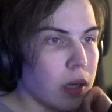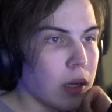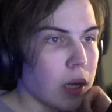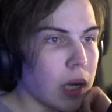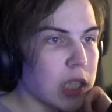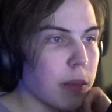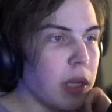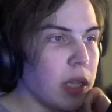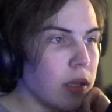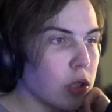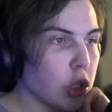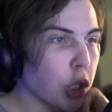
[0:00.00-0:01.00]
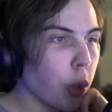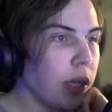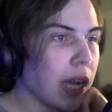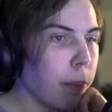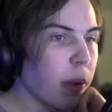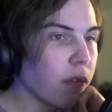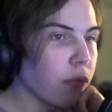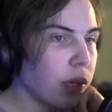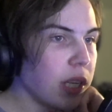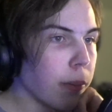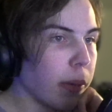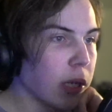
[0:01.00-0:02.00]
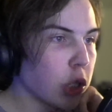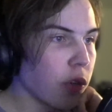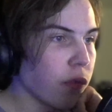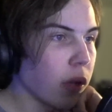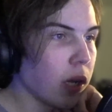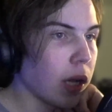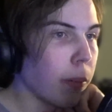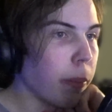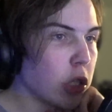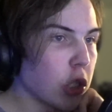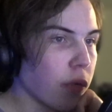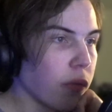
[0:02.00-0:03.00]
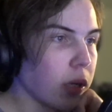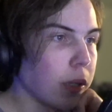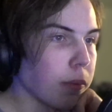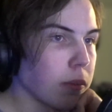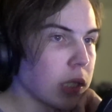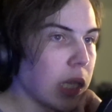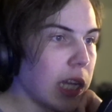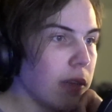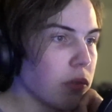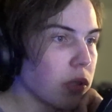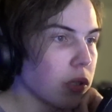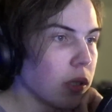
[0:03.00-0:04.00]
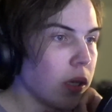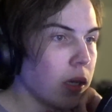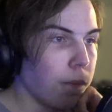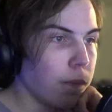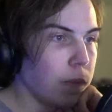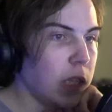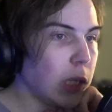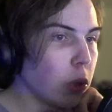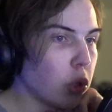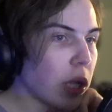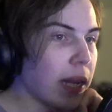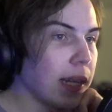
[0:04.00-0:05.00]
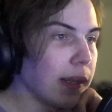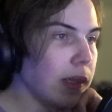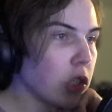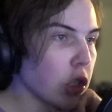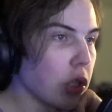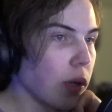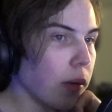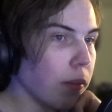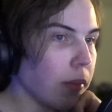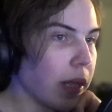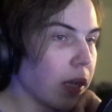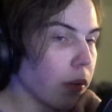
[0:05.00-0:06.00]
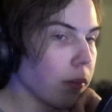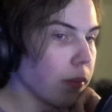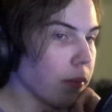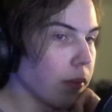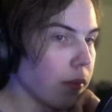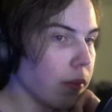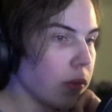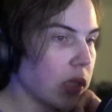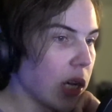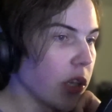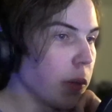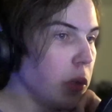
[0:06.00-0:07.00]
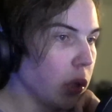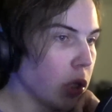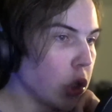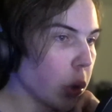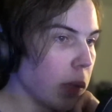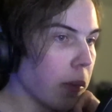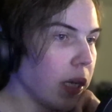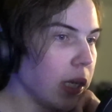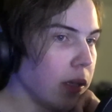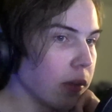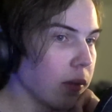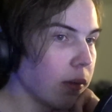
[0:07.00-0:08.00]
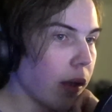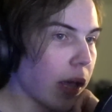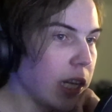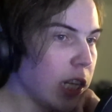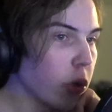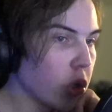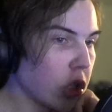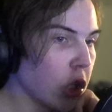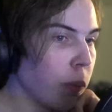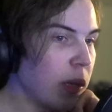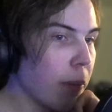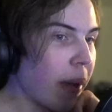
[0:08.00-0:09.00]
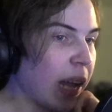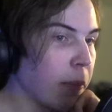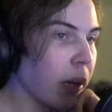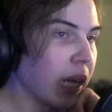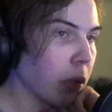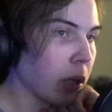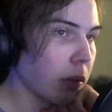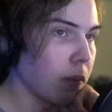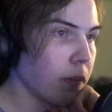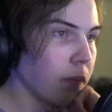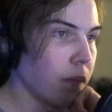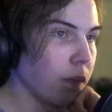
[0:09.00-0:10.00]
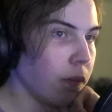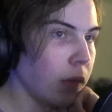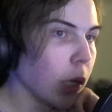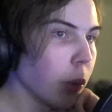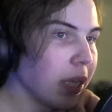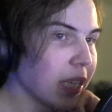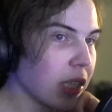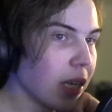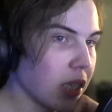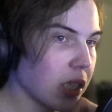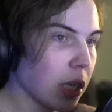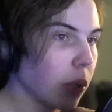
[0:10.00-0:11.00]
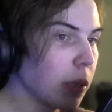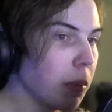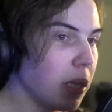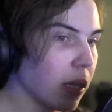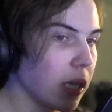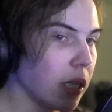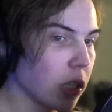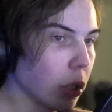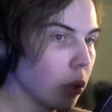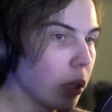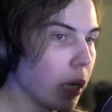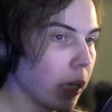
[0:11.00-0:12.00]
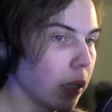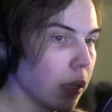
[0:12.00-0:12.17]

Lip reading: Because, I mean, showing up and freeing a bunch of slaves, he could technically just, like, tell them you could join me, and he could still be a bad pirate. You know, it doesn't necessarily mean that he's a good guy.